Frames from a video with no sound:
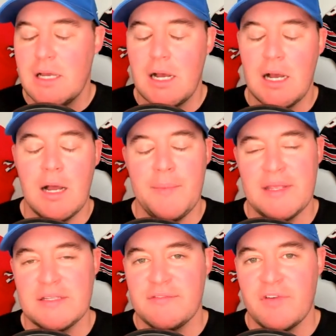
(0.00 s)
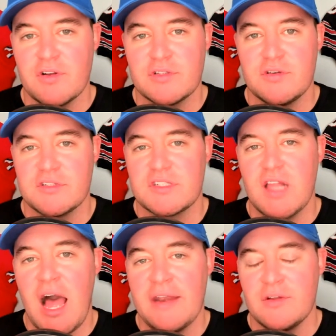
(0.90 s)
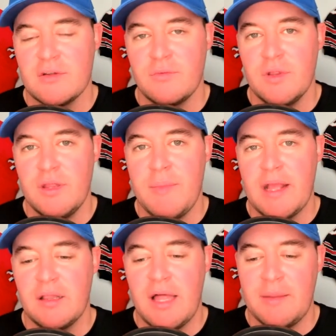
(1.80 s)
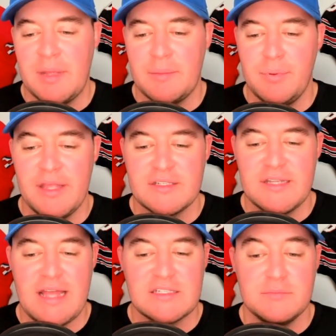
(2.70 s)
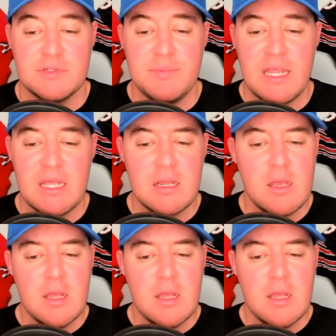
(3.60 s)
Um, he's a versatile slot who can really make a lot of big plays and has some speed.